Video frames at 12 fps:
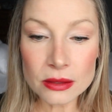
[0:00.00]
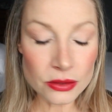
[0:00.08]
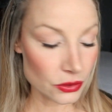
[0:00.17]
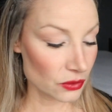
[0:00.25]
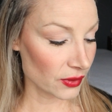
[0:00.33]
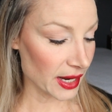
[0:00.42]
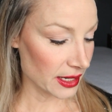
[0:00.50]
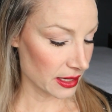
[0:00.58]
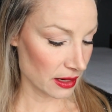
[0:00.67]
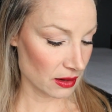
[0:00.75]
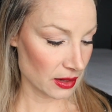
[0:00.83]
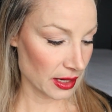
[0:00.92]
So right
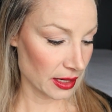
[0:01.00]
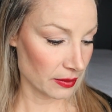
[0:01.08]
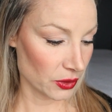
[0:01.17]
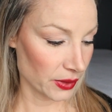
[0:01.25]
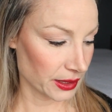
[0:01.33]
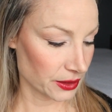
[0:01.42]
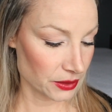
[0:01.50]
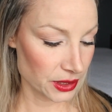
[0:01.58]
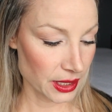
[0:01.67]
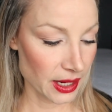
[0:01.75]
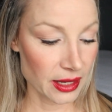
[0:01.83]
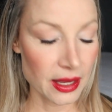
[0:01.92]
now I am going to
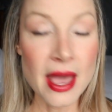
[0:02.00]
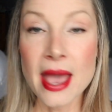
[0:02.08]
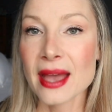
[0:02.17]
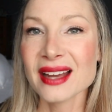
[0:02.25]
take,